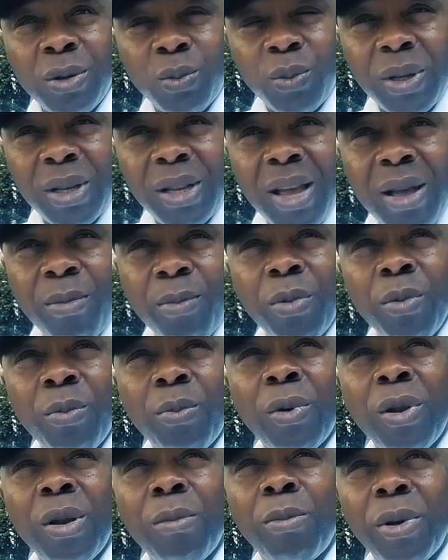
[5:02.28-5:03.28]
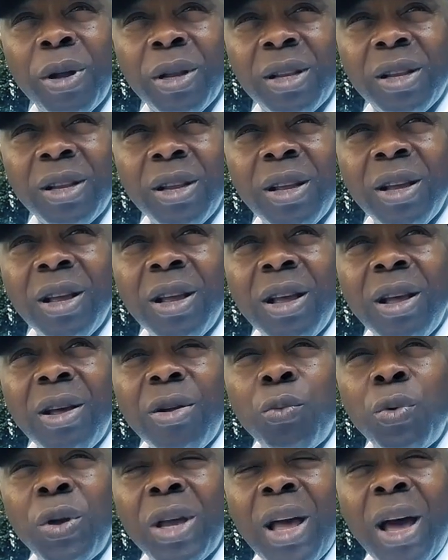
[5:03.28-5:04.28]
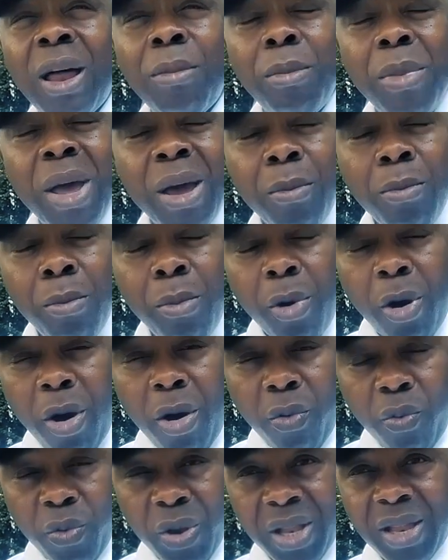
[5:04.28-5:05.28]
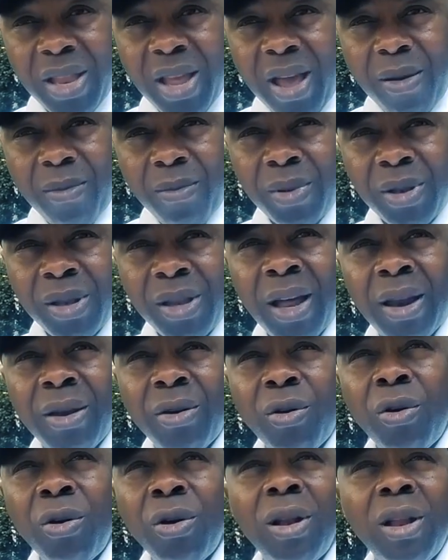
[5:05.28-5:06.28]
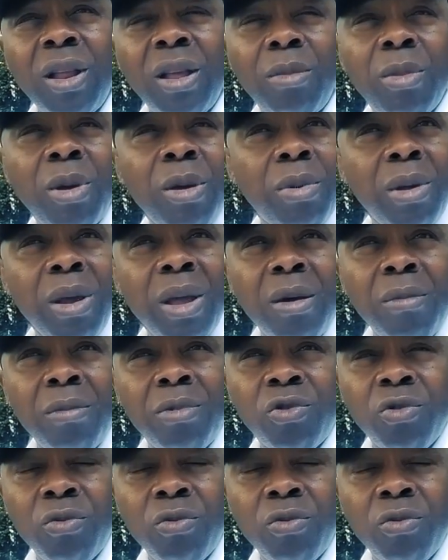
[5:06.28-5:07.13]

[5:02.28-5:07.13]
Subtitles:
with them, people, but we can make more with them than only maybe